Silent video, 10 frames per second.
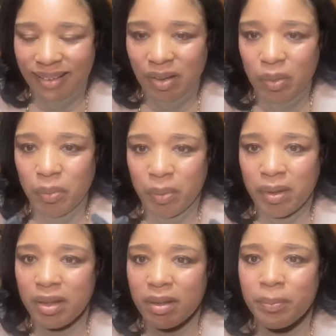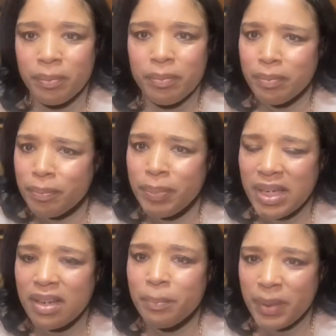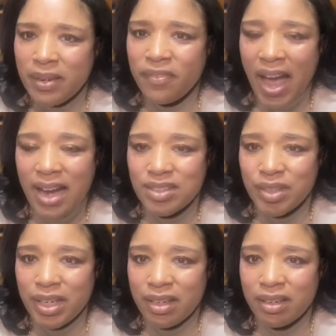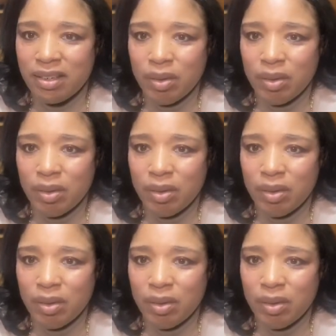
will be a big factor here.